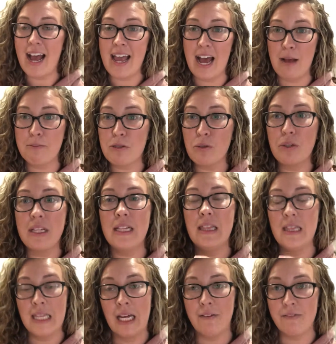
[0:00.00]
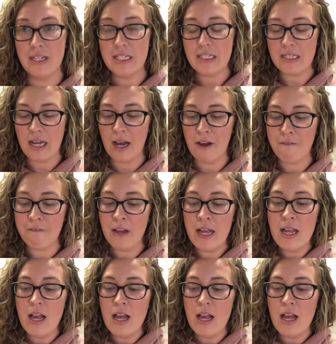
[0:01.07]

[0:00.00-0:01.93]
I absolutely love this stuff.